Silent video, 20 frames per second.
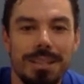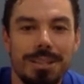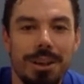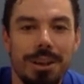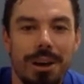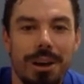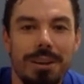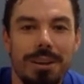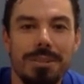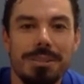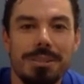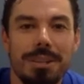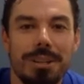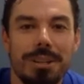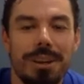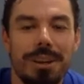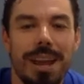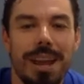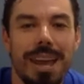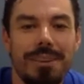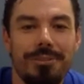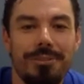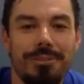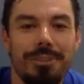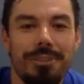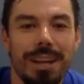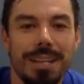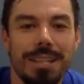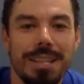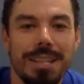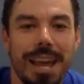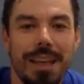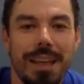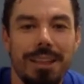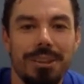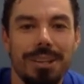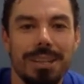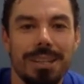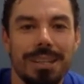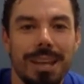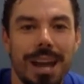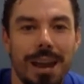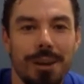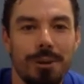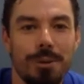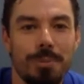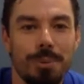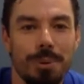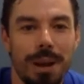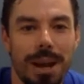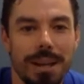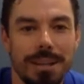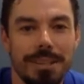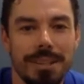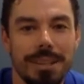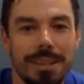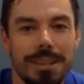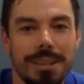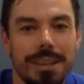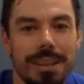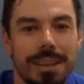Talks here at Vitality Chiropractic.